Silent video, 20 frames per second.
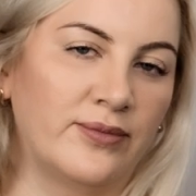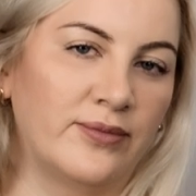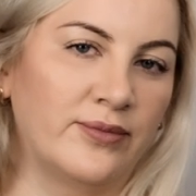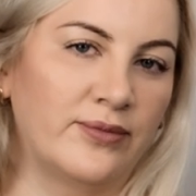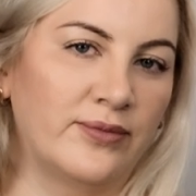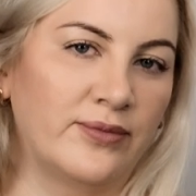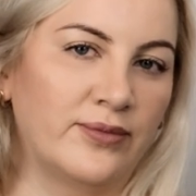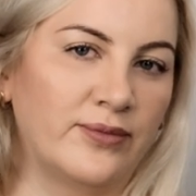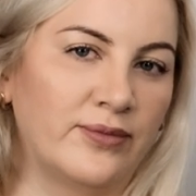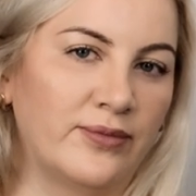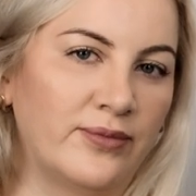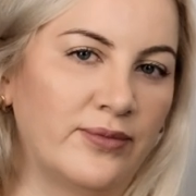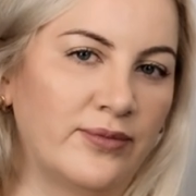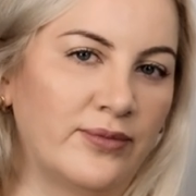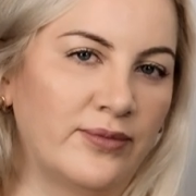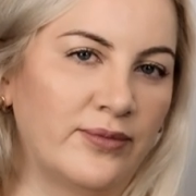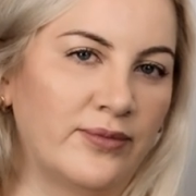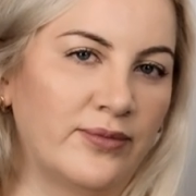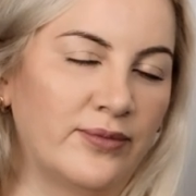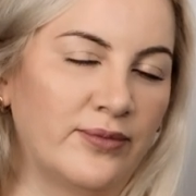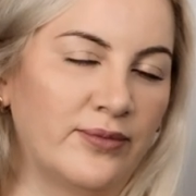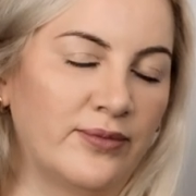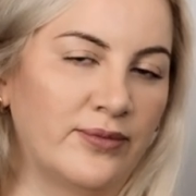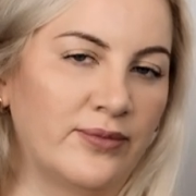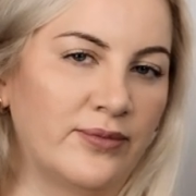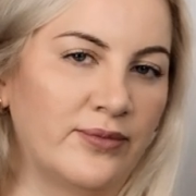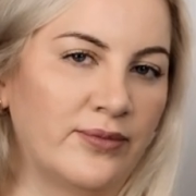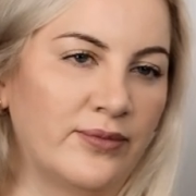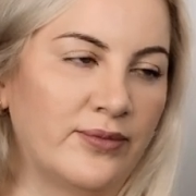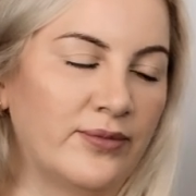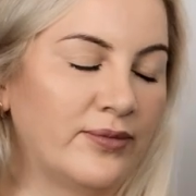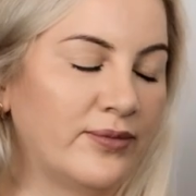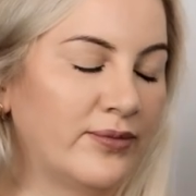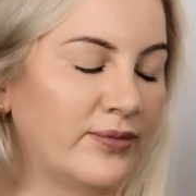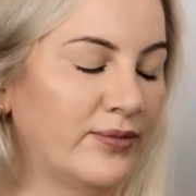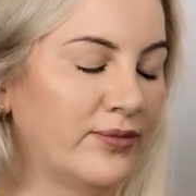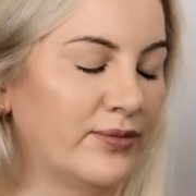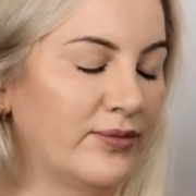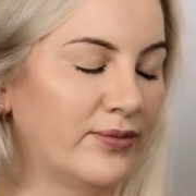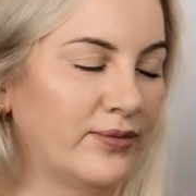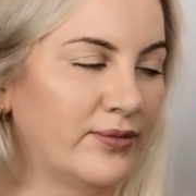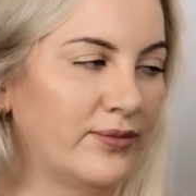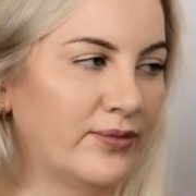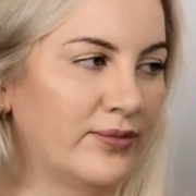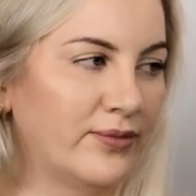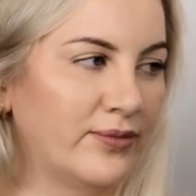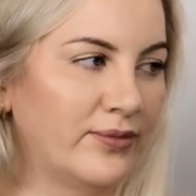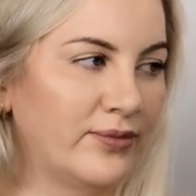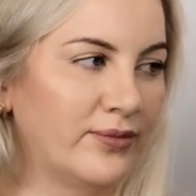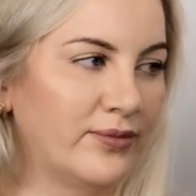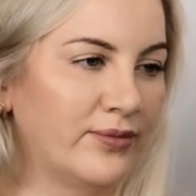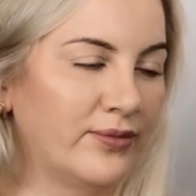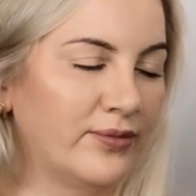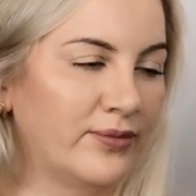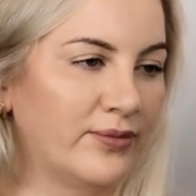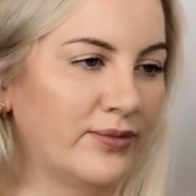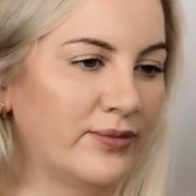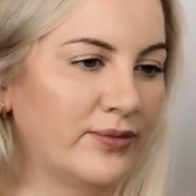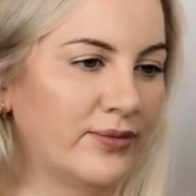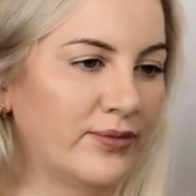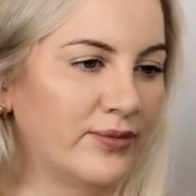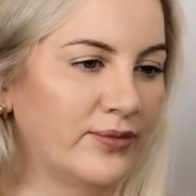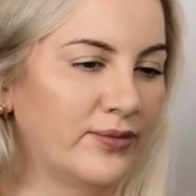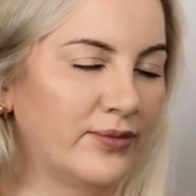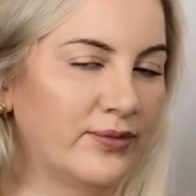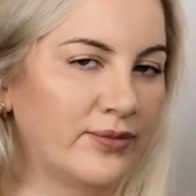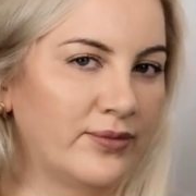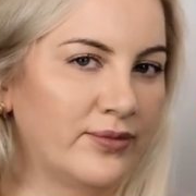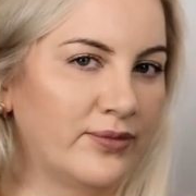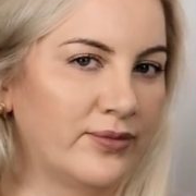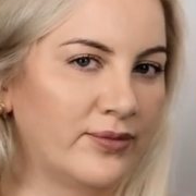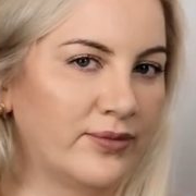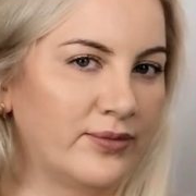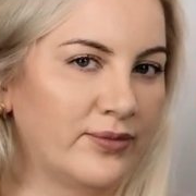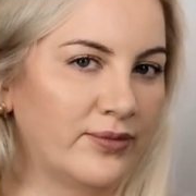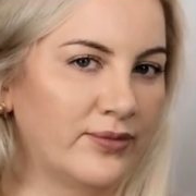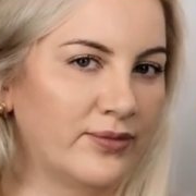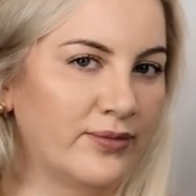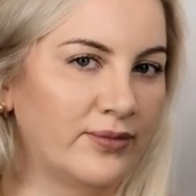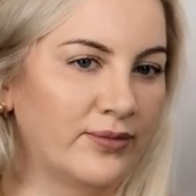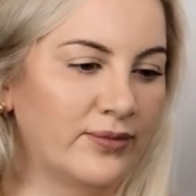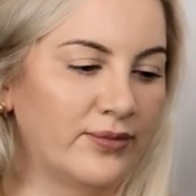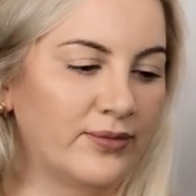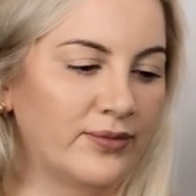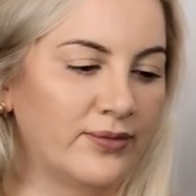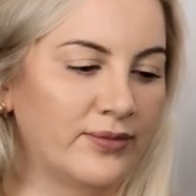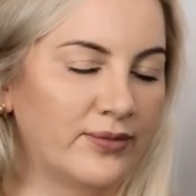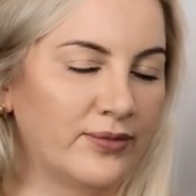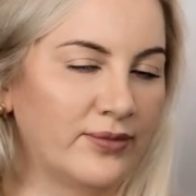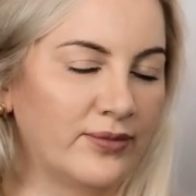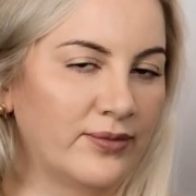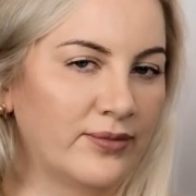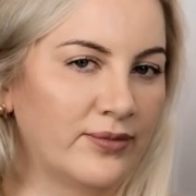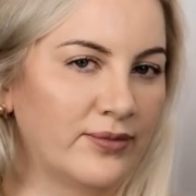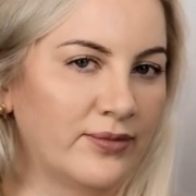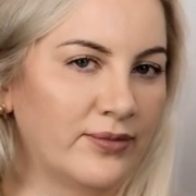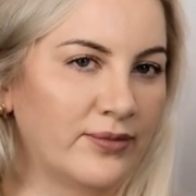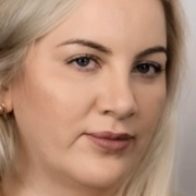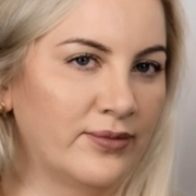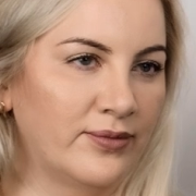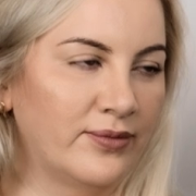This person isn't speaking.